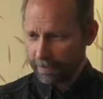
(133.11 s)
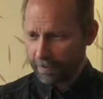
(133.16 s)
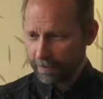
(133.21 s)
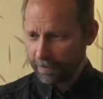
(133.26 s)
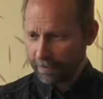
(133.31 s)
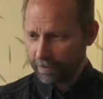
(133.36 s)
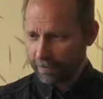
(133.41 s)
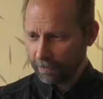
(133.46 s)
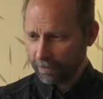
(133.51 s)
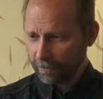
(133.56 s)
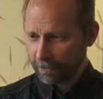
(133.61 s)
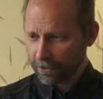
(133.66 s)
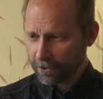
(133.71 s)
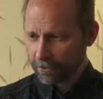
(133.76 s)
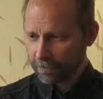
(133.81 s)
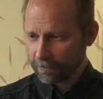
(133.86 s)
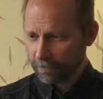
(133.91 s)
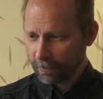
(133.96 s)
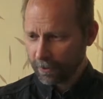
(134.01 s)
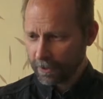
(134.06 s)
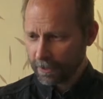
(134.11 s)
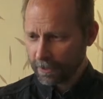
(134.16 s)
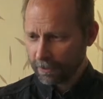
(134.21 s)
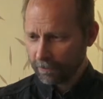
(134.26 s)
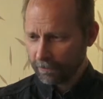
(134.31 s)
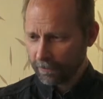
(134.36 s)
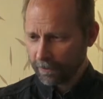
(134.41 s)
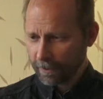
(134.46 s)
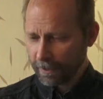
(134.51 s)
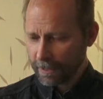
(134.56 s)
Also one
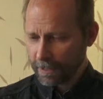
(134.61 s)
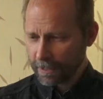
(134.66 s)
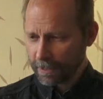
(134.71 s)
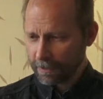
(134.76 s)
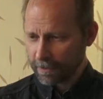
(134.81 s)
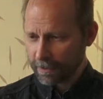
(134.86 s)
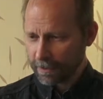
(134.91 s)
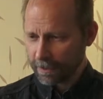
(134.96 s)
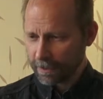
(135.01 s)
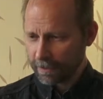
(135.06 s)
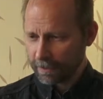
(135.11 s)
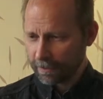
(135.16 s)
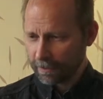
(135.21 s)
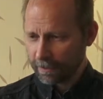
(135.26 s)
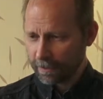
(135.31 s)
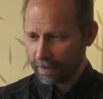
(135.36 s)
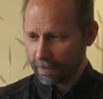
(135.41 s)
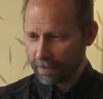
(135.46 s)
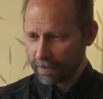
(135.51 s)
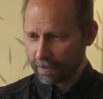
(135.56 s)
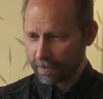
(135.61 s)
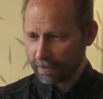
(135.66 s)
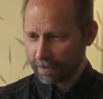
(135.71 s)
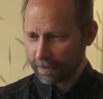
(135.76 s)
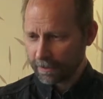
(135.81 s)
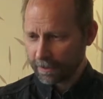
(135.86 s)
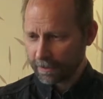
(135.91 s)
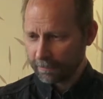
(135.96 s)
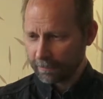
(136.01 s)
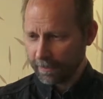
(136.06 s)
of the reasons I
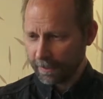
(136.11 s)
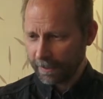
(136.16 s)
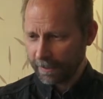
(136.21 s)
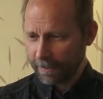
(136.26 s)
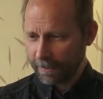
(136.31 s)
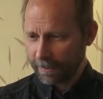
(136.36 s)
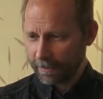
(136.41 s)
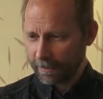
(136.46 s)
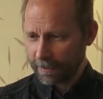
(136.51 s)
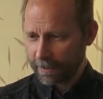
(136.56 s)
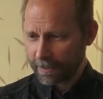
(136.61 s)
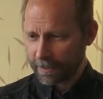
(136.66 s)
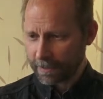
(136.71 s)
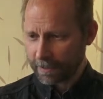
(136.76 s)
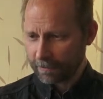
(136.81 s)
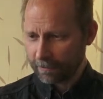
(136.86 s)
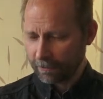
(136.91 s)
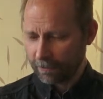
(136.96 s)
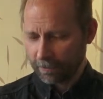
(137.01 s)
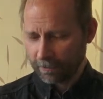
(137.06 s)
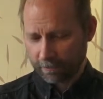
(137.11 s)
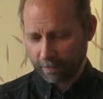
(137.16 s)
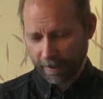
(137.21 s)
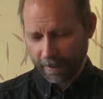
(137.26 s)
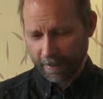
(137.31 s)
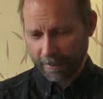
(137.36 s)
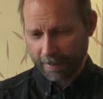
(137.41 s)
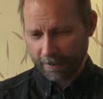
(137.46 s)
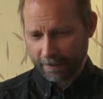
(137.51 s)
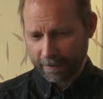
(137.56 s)
started building this or
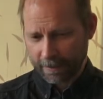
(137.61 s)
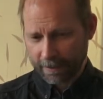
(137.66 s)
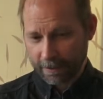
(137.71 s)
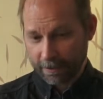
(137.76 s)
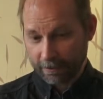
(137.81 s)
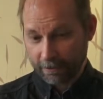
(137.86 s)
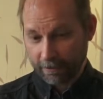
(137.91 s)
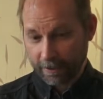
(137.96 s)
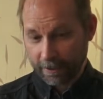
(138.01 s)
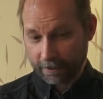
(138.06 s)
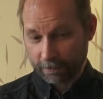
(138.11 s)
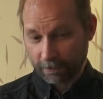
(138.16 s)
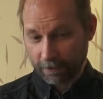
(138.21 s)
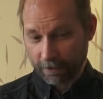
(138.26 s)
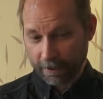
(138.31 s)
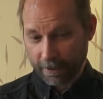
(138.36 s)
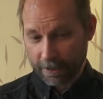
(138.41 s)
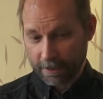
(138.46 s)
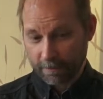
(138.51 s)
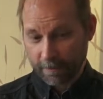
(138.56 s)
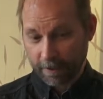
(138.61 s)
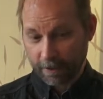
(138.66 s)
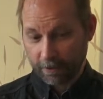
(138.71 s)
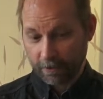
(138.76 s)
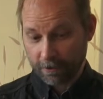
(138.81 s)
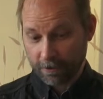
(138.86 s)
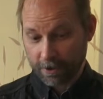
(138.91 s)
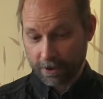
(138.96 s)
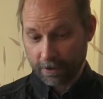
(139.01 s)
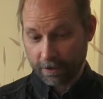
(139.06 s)
planning this new network is
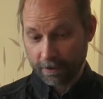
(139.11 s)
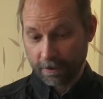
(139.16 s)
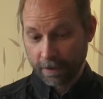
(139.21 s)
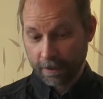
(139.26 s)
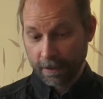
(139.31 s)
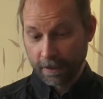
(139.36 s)
because the